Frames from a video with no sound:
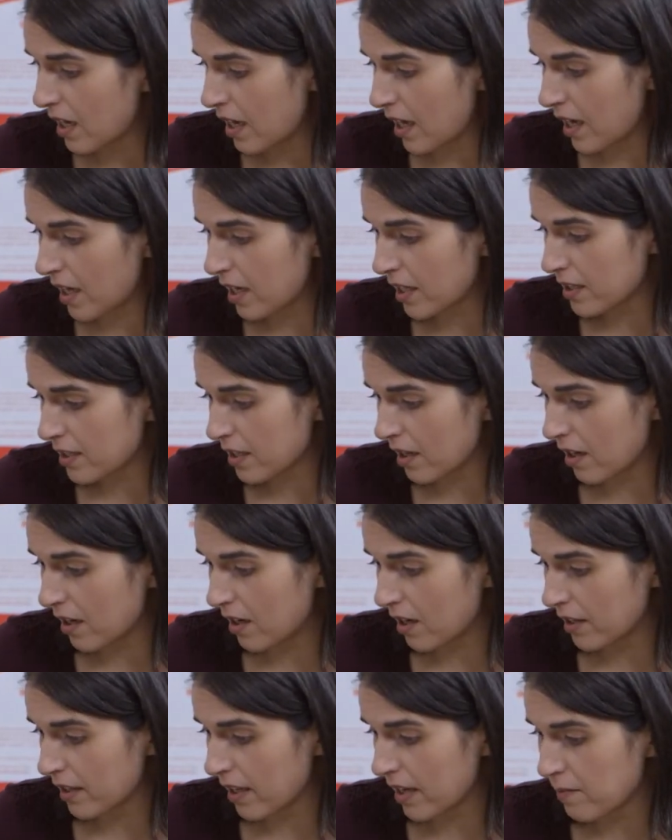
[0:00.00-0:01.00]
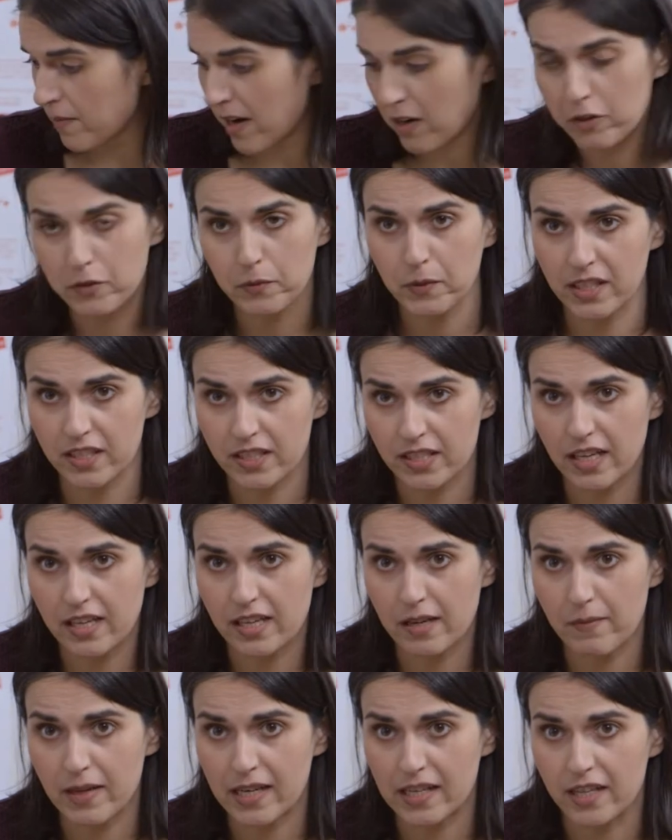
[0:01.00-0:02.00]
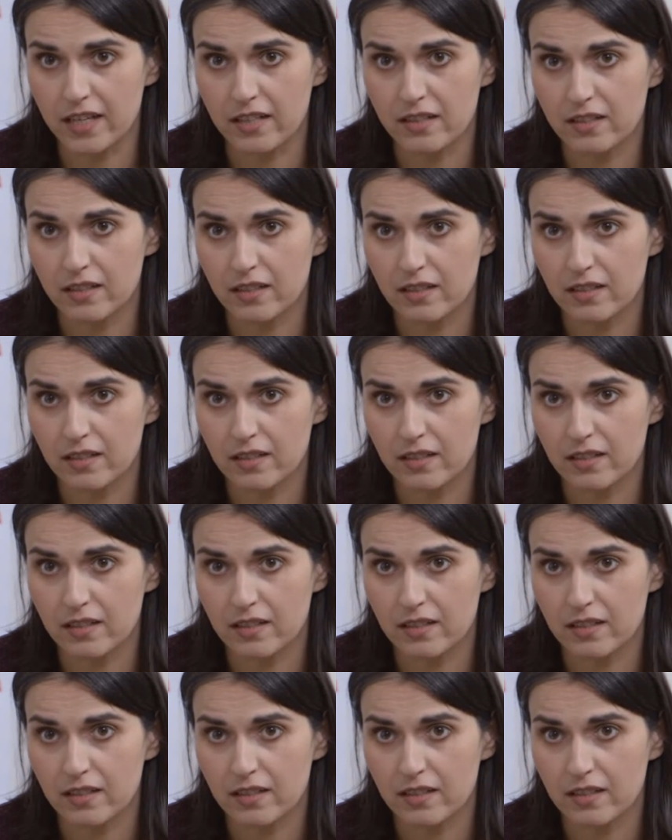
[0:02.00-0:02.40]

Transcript: And are they married with the surname Elliot?